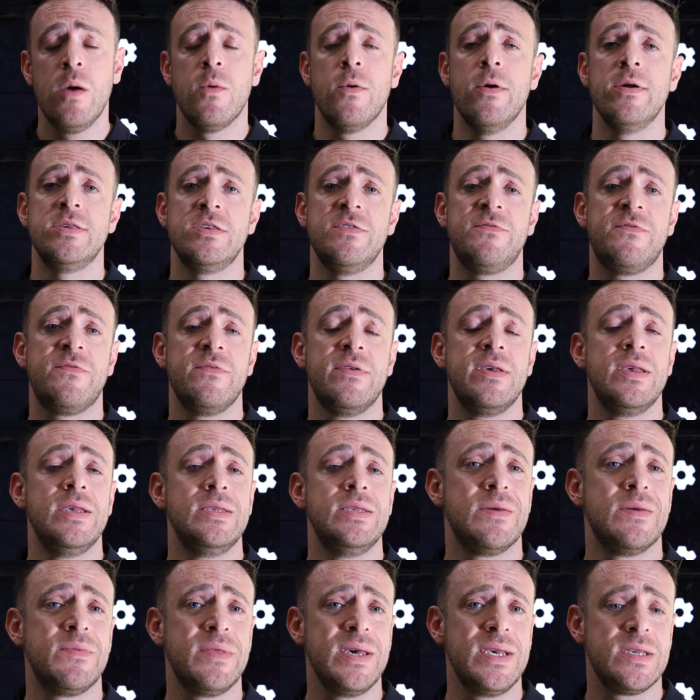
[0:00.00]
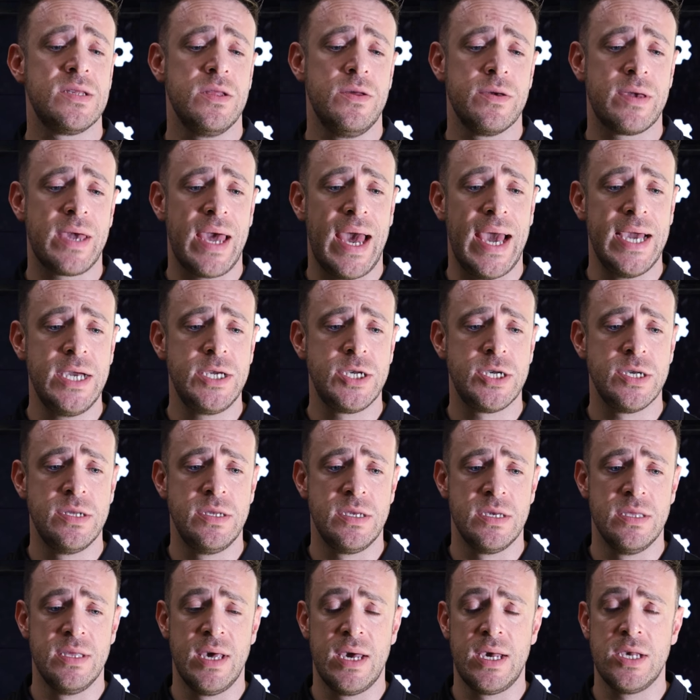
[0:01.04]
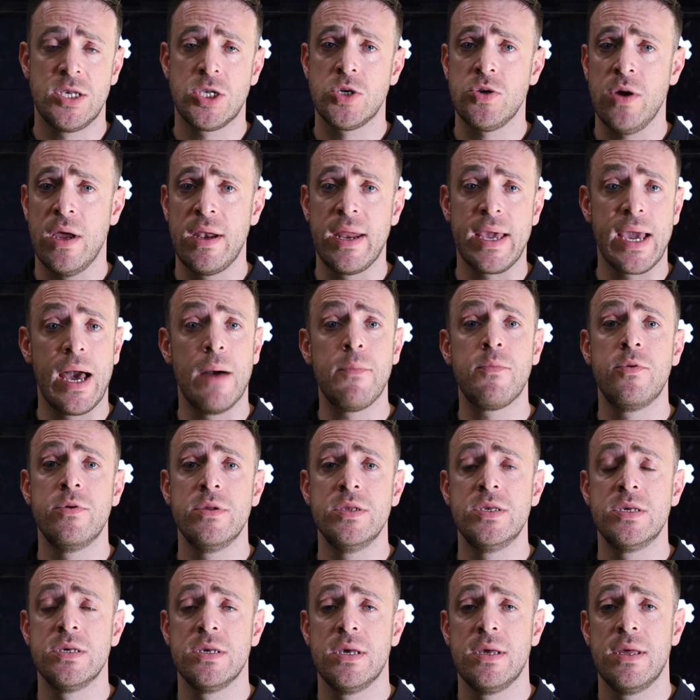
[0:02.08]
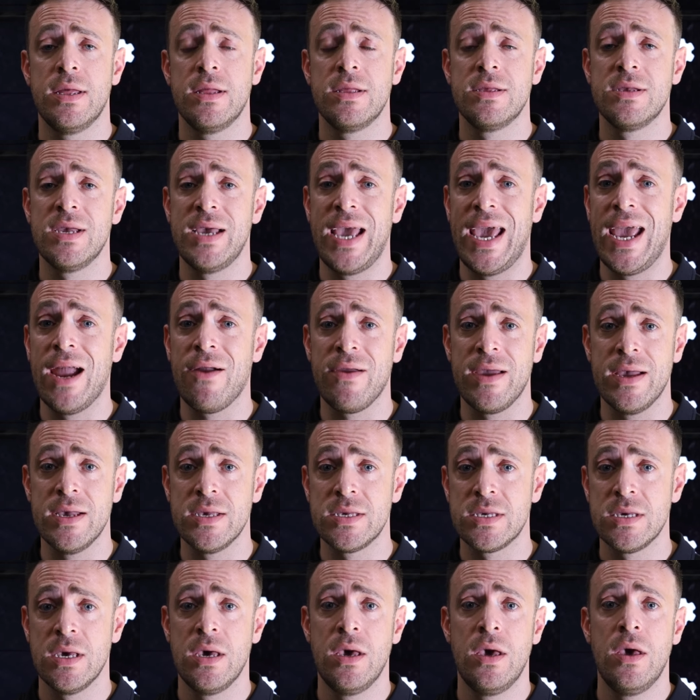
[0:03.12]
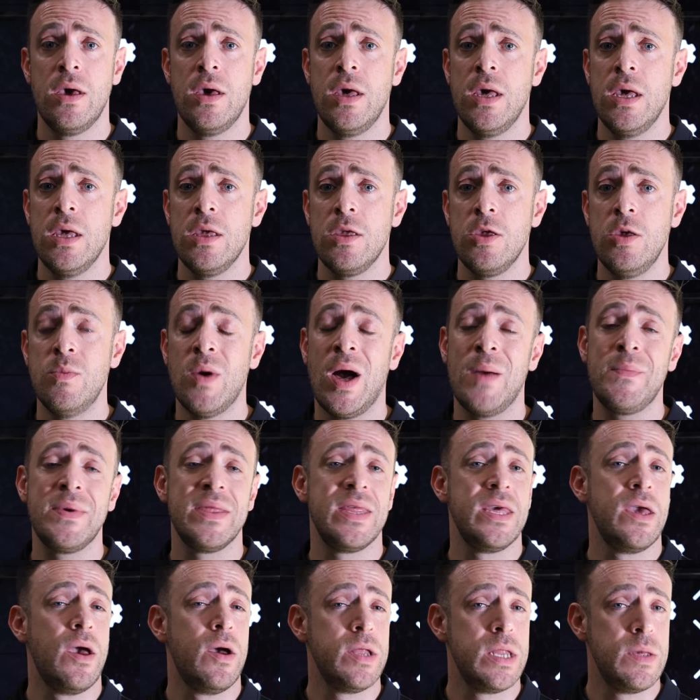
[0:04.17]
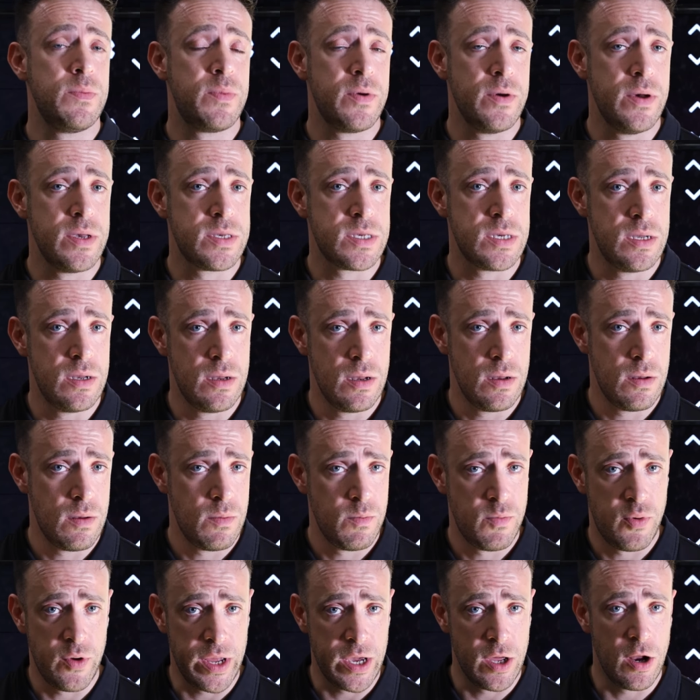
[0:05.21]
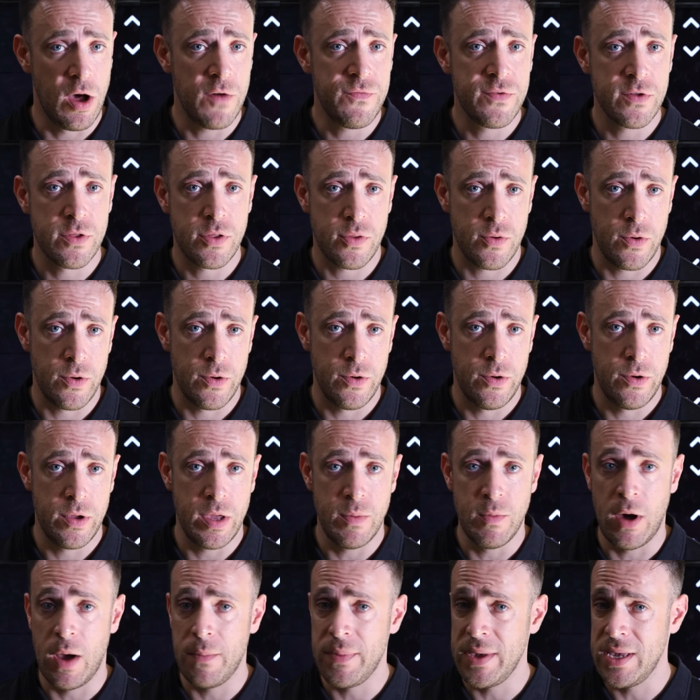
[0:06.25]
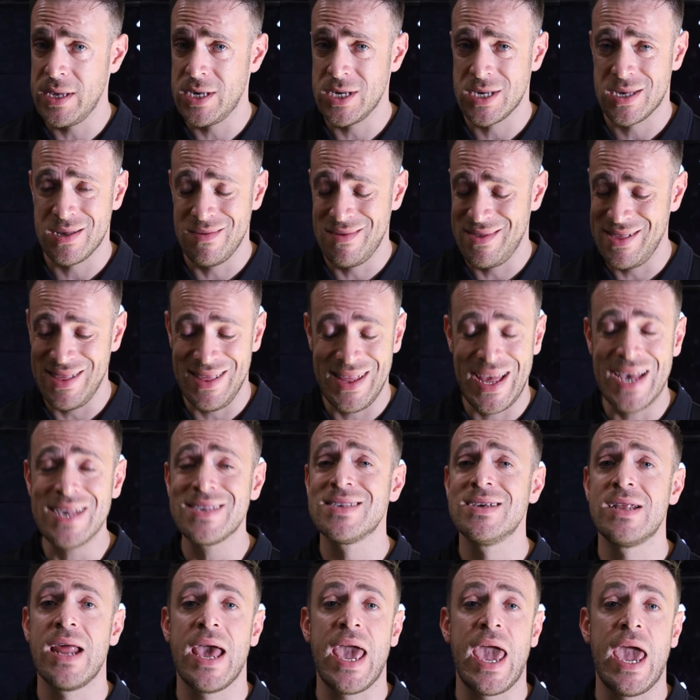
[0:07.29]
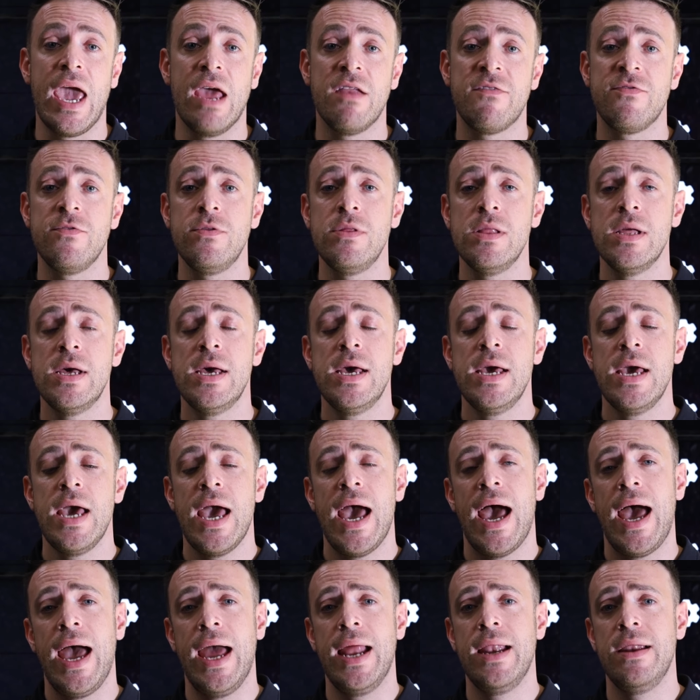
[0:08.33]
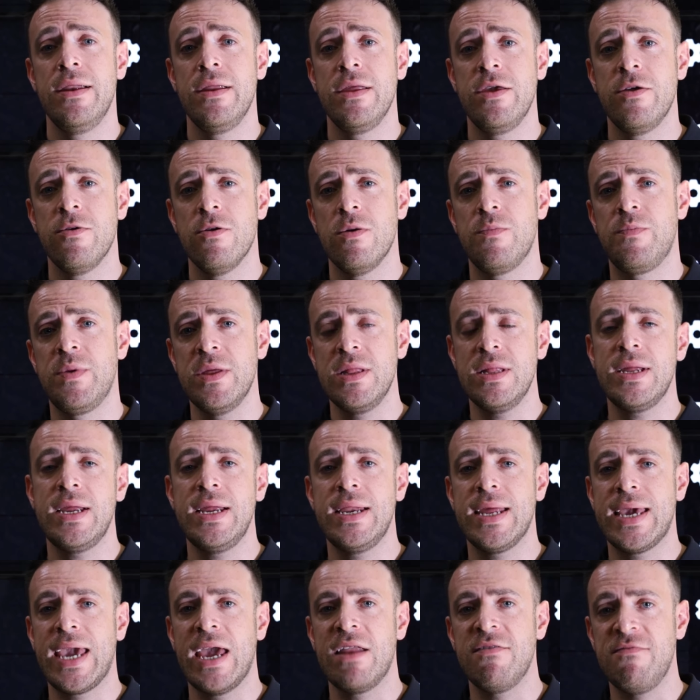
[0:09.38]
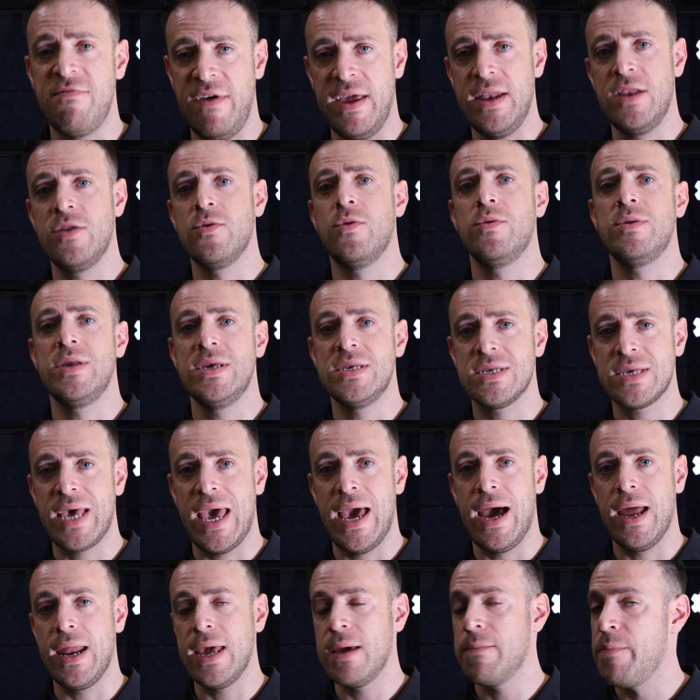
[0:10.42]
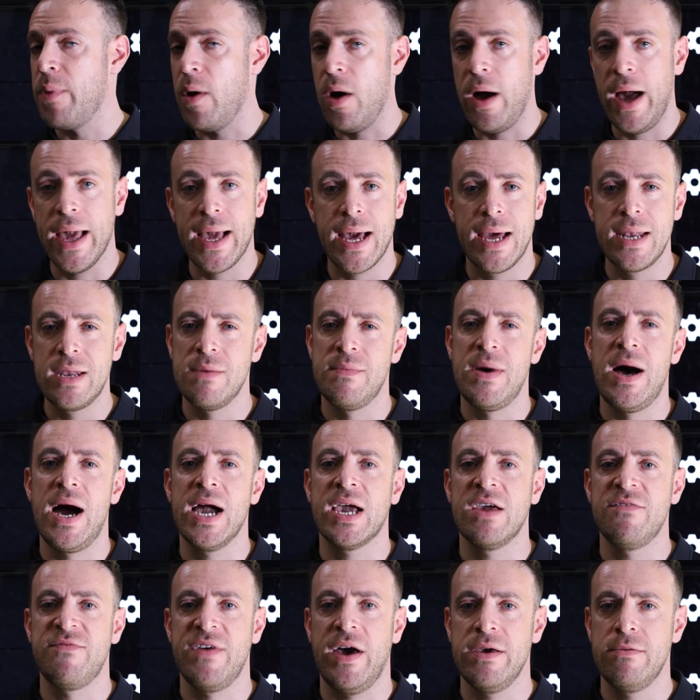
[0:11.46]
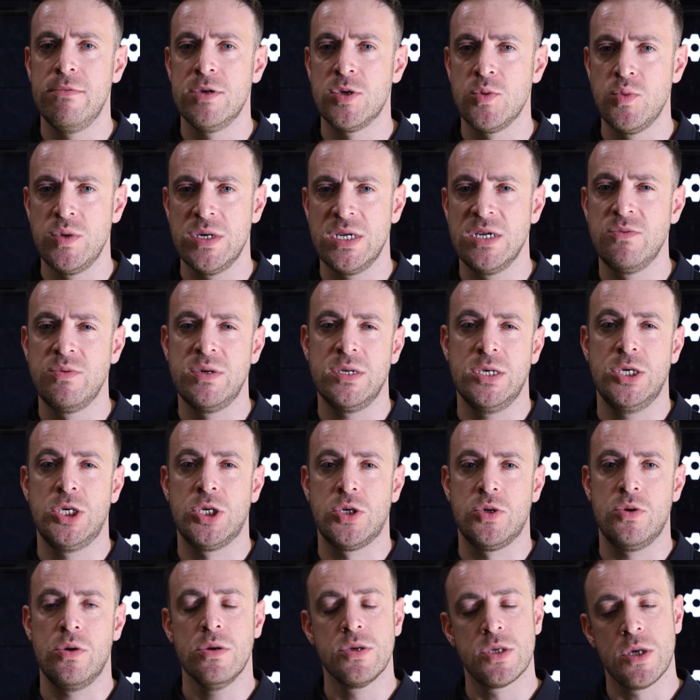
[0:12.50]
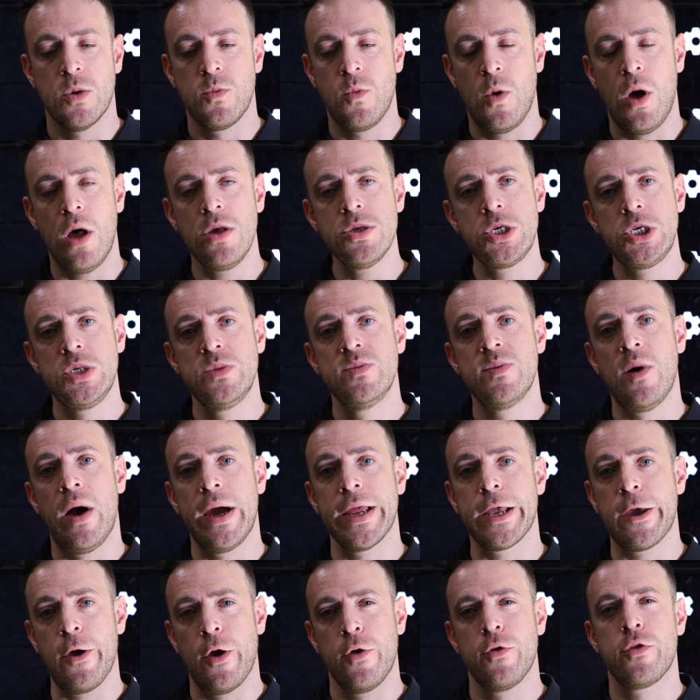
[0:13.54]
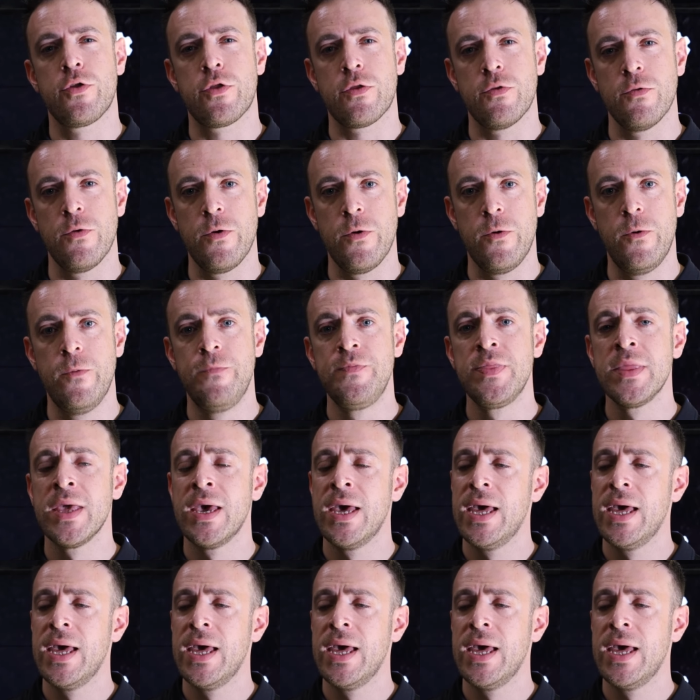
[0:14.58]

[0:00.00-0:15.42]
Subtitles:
Whereas if some of these locations in these trending upwards areas, you might be the only person putting an offer through, you might be just less than a handful, and your ability to get vendor discounting, buying under market value is really, really strong. So whilst you might go through